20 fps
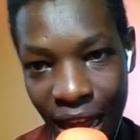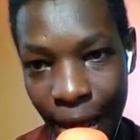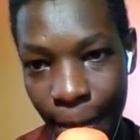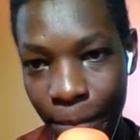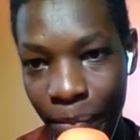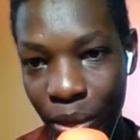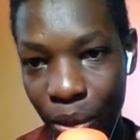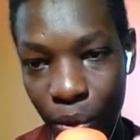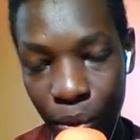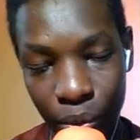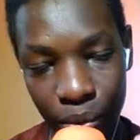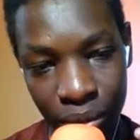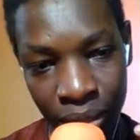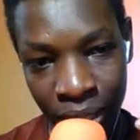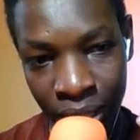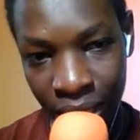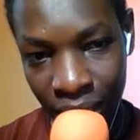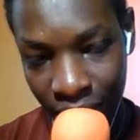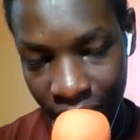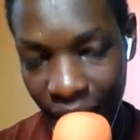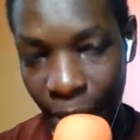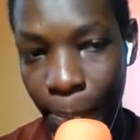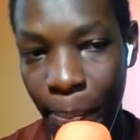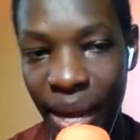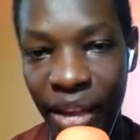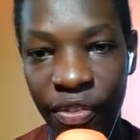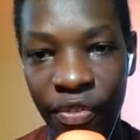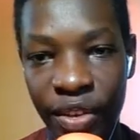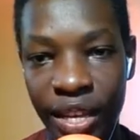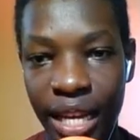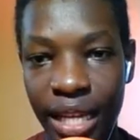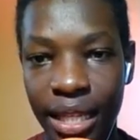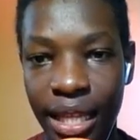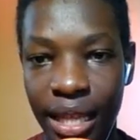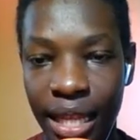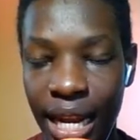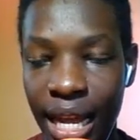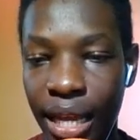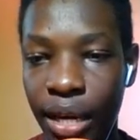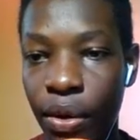you know, snap my fingers, and
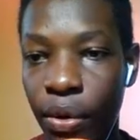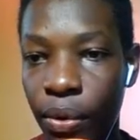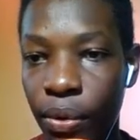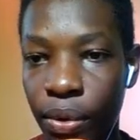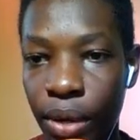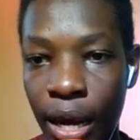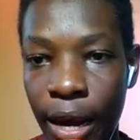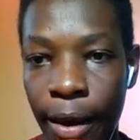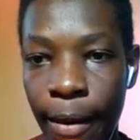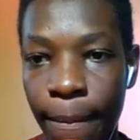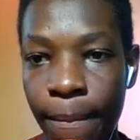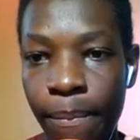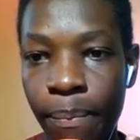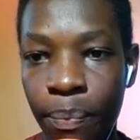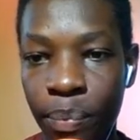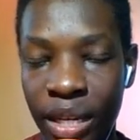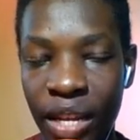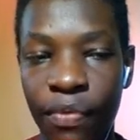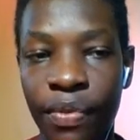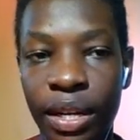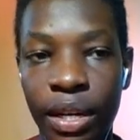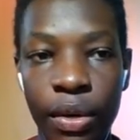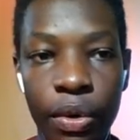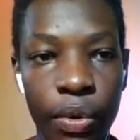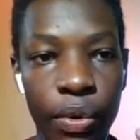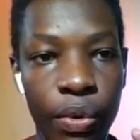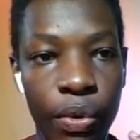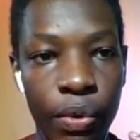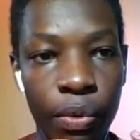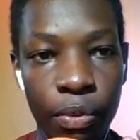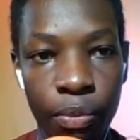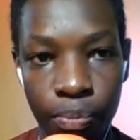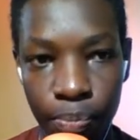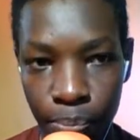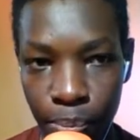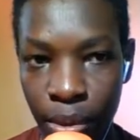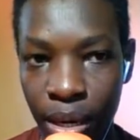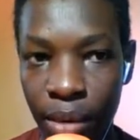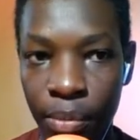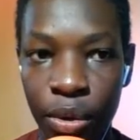then I know David Lungu,
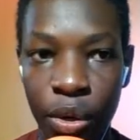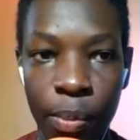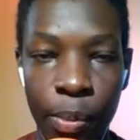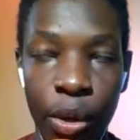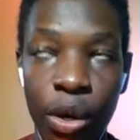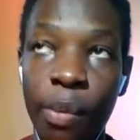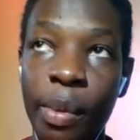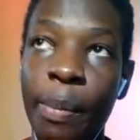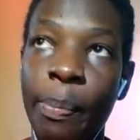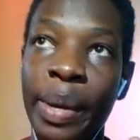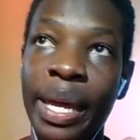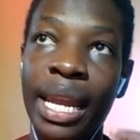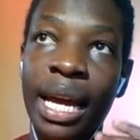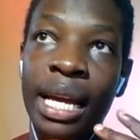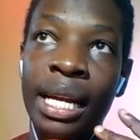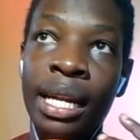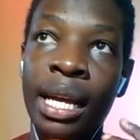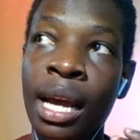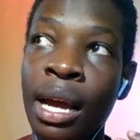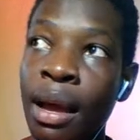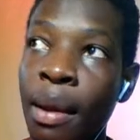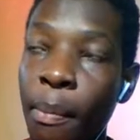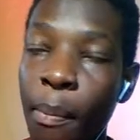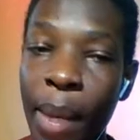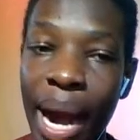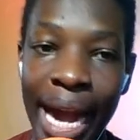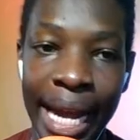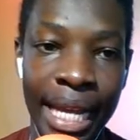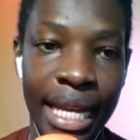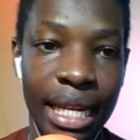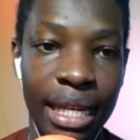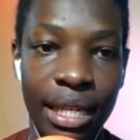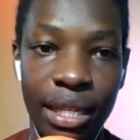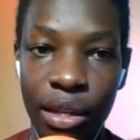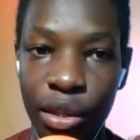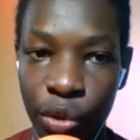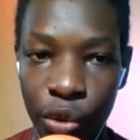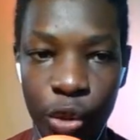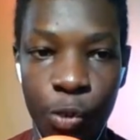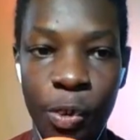you know, Mugume Bernard, Mahit,
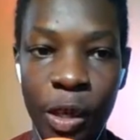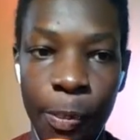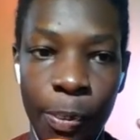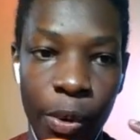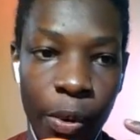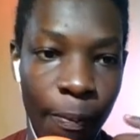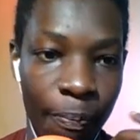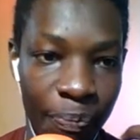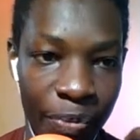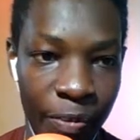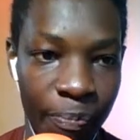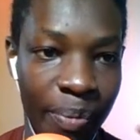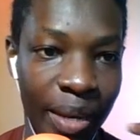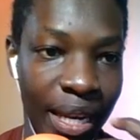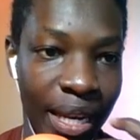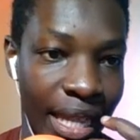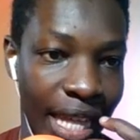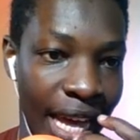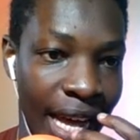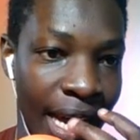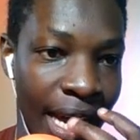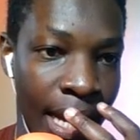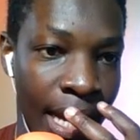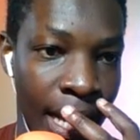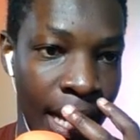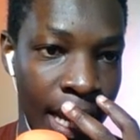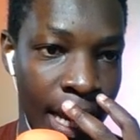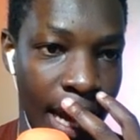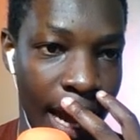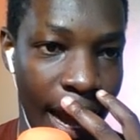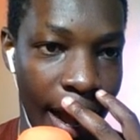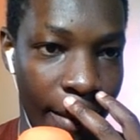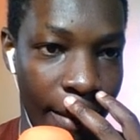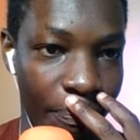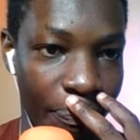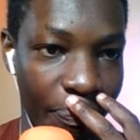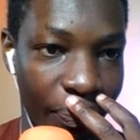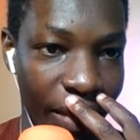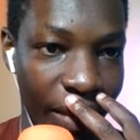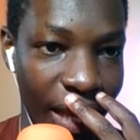those people, they've been there.
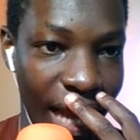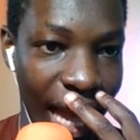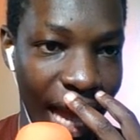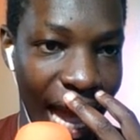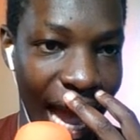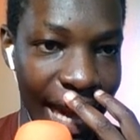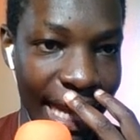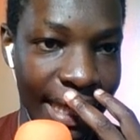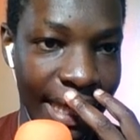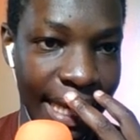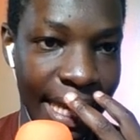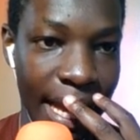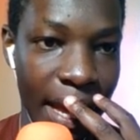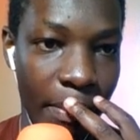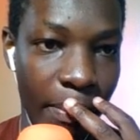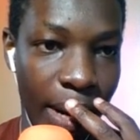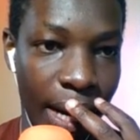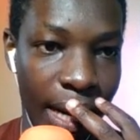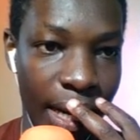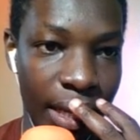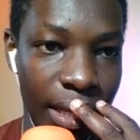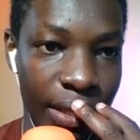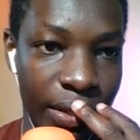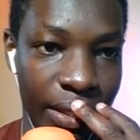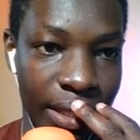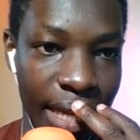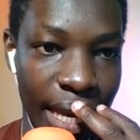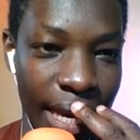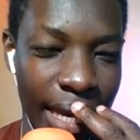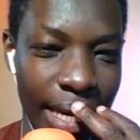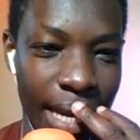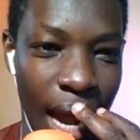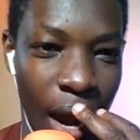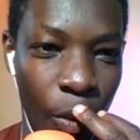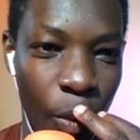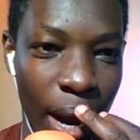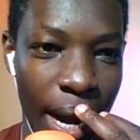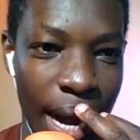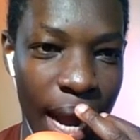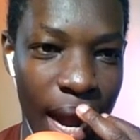Alex Kiema, you said, I
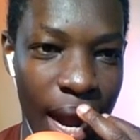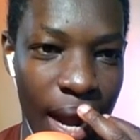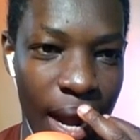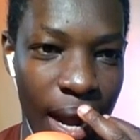wanna